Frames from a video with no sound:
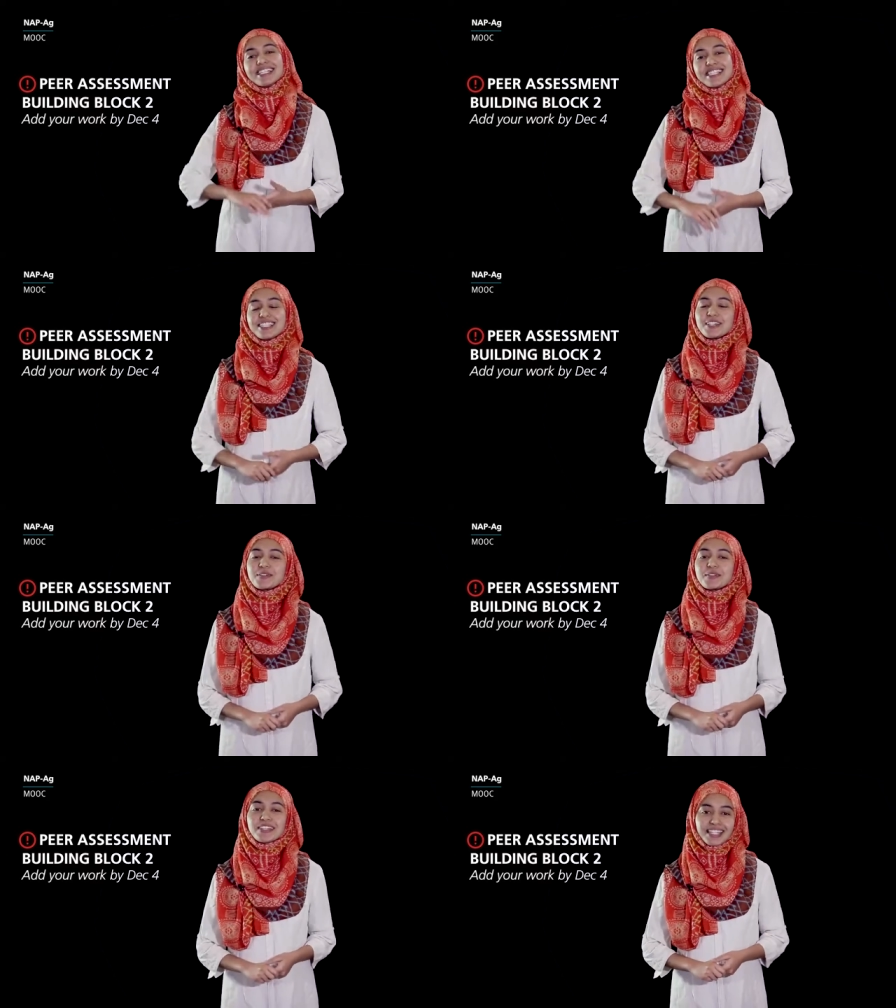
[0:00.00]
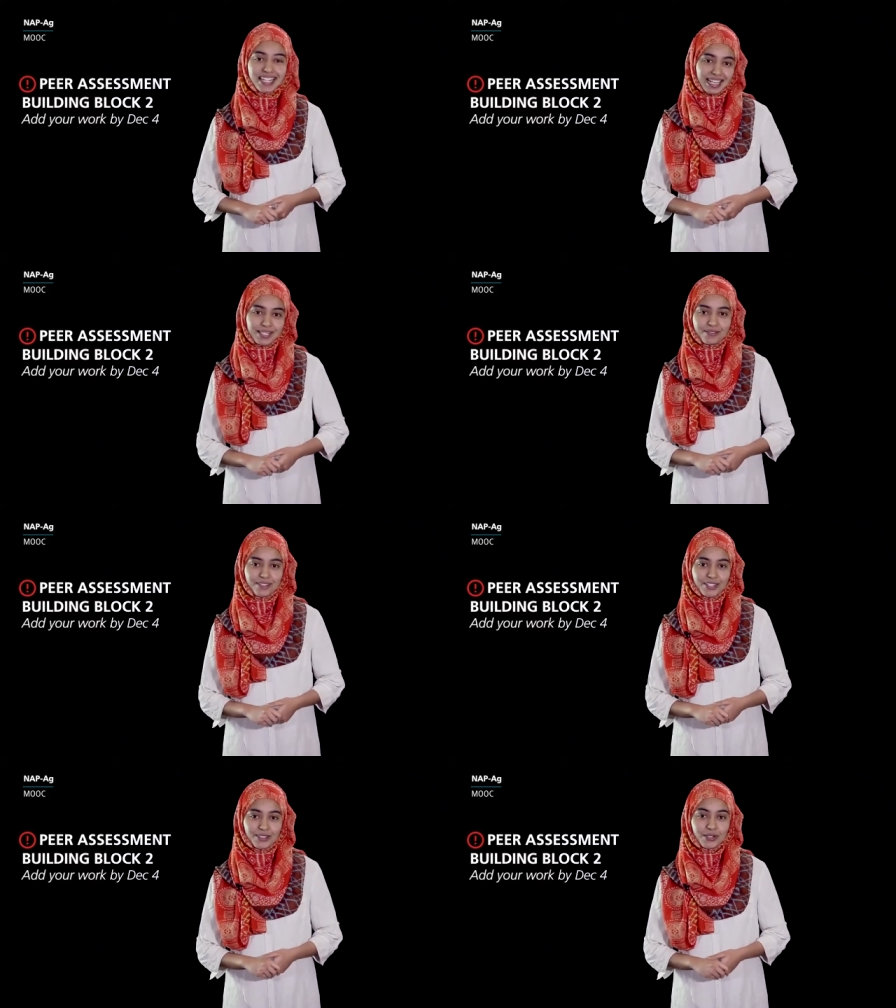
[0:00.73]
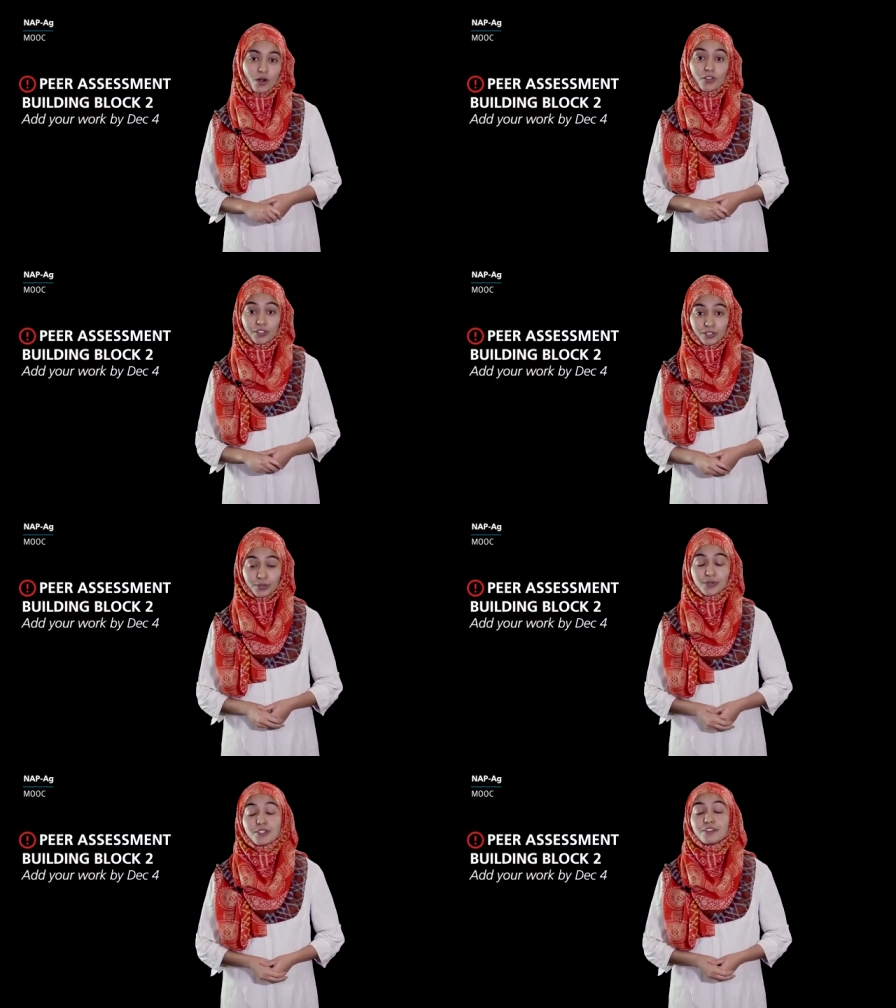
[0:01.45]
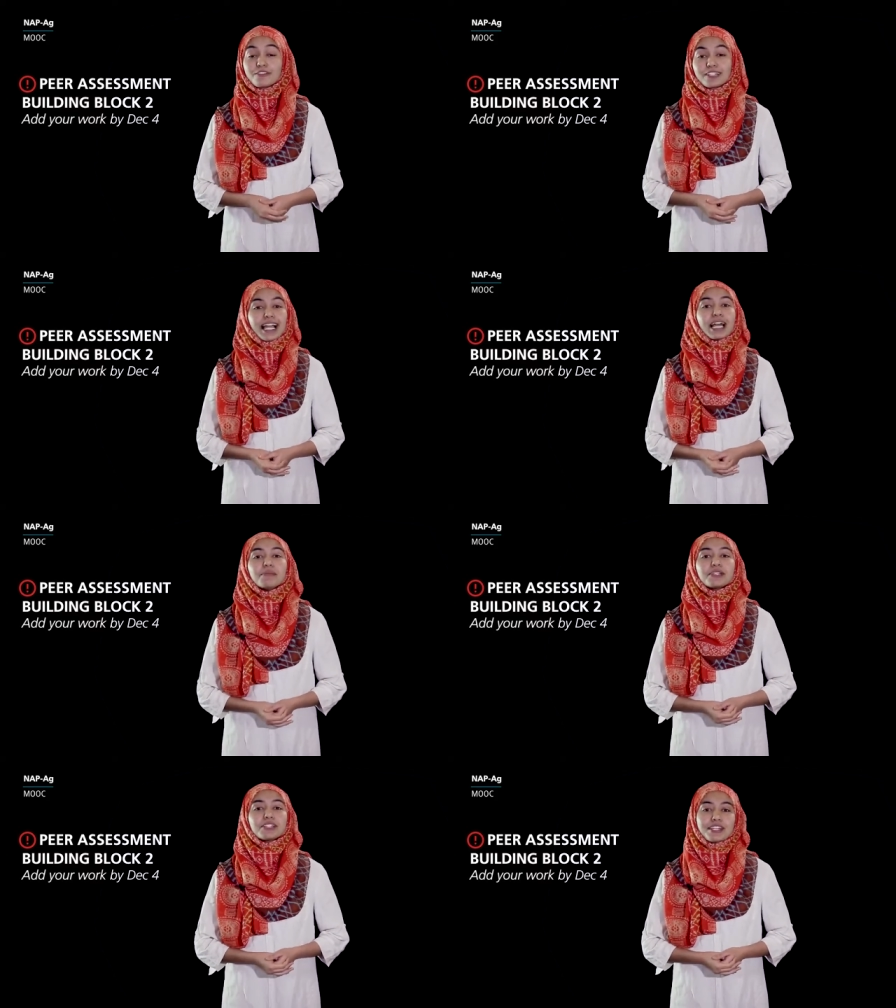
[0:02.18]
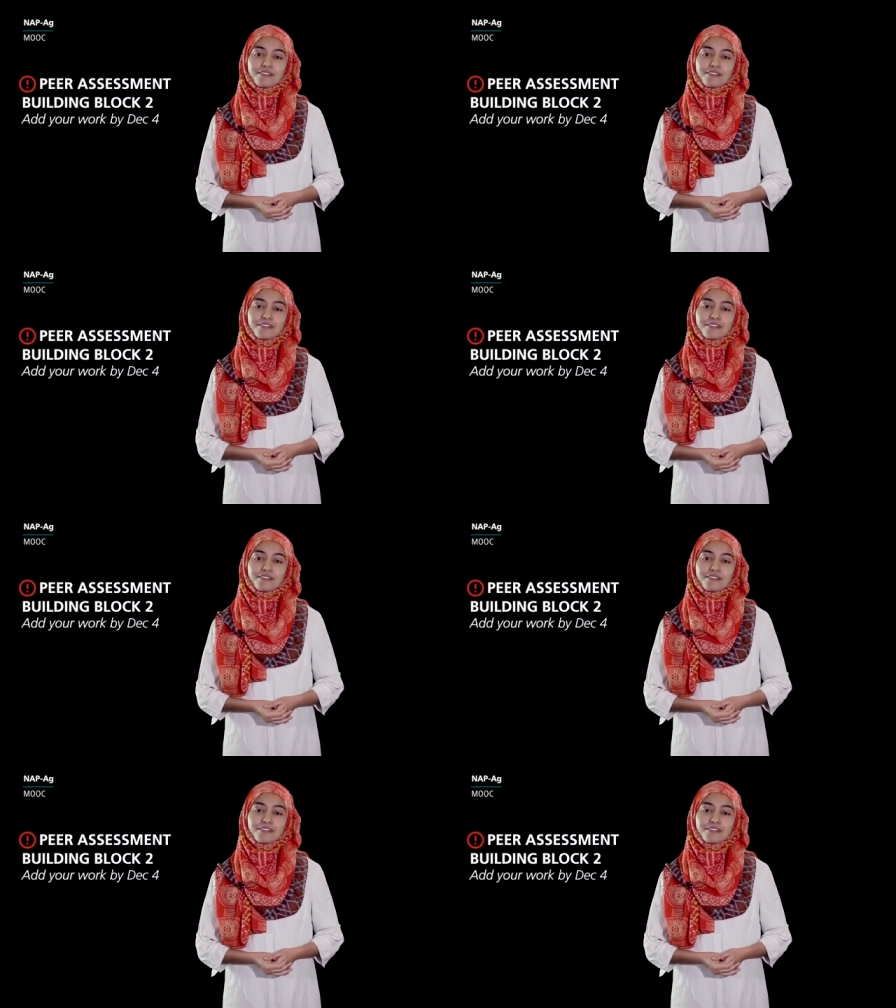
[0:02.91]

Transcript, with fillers: See you in the next video on the use of climate